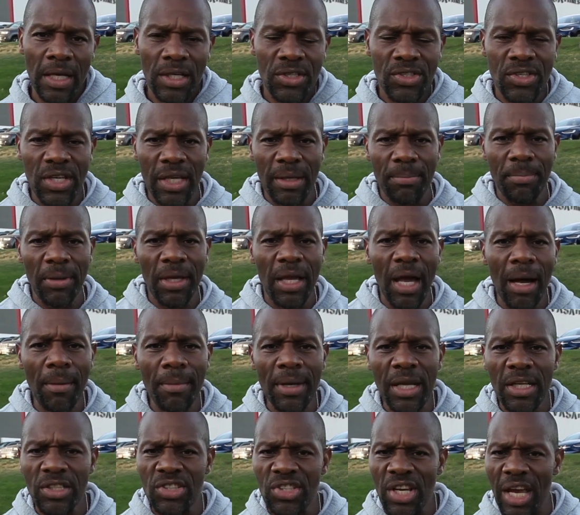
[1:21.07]
See,
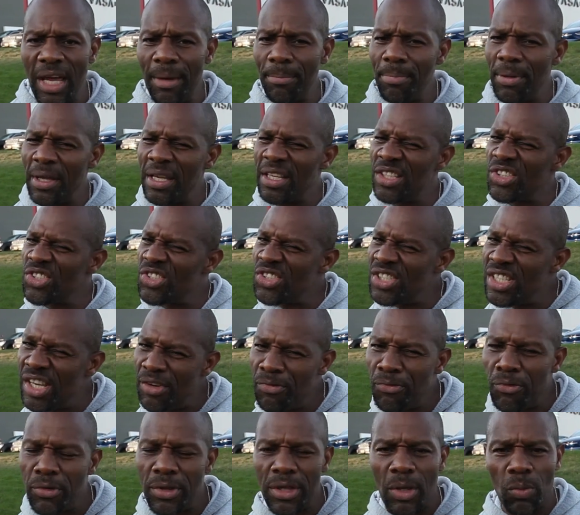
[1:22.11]
becoming a champion is
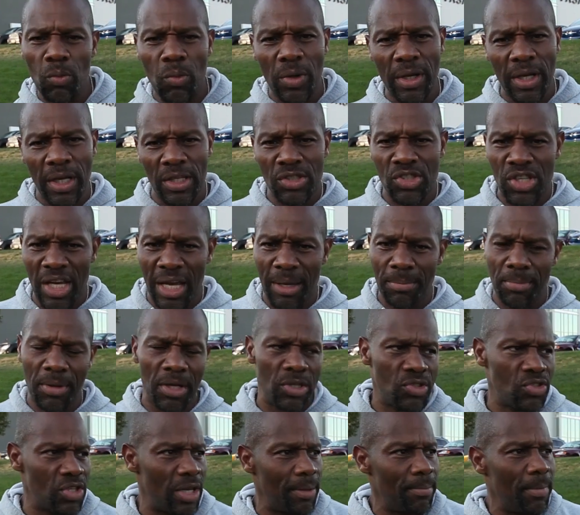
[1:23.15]
different than winning a
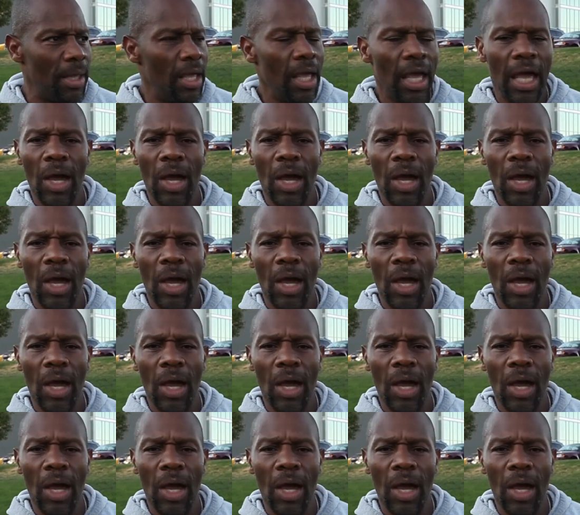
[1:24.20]
championship.